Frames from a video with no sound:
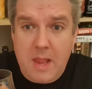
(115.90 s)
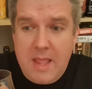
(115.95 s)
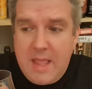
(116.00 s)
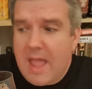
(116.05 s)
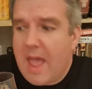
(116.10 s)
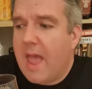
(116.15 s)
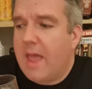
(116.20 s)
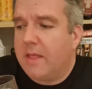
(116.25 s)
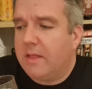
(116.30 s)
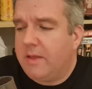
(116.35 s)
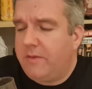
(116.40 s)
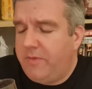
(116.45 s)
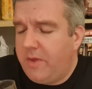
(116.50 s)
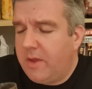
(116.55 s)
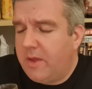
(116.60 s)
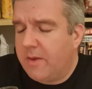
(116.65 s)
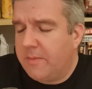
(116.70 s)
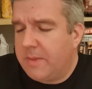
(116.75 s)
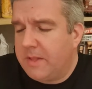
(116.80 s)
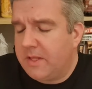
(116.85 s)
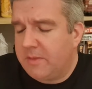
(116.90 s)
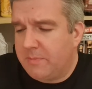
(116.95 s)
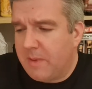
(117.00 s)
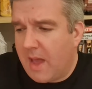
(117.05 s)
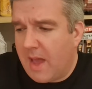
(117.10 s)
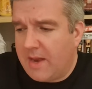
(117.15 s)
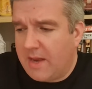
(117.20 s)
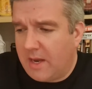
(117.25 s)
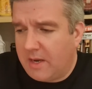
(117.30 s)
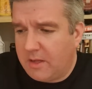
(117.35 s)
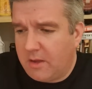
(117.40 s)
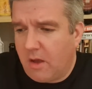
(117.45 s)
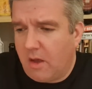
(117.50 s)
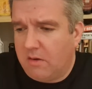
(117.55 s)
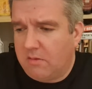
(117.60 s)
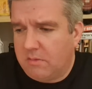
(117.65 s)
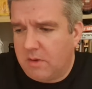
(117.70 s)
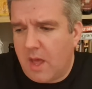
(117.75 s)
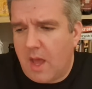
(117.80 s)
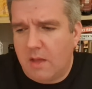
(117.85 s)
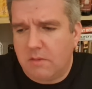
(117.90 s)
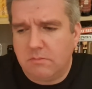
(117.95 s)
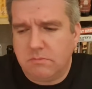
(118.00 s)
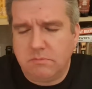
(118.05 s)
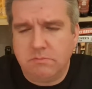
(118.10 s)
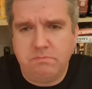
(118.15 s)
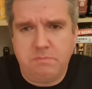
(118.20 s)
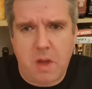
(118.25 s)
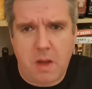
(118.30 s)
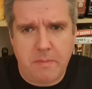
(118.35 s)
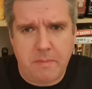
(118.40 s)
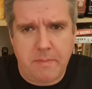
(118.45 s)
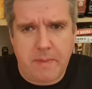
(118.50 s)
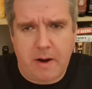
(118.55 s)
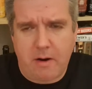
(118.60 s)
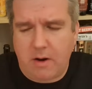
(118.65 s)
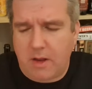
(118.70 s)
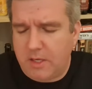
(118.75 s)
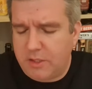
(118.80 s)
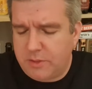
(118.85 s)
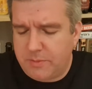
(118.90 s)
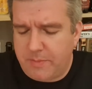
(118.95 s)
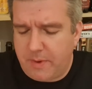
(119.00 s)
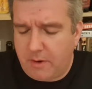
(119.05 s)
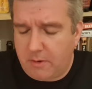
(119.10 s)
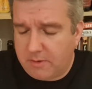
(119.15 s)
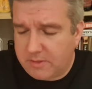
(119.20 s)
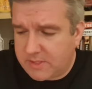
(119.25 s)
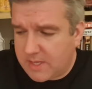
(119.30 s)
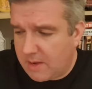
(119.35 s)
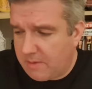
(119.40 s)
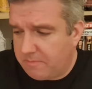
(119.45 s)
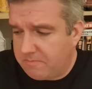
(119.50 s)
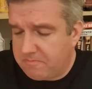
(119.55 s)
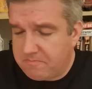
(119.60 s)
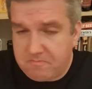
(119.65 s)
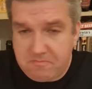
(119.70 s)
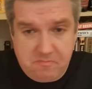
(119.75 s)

Yeah, if you give me this blind, I'd have gone like bourbon barrel aged imperial stout.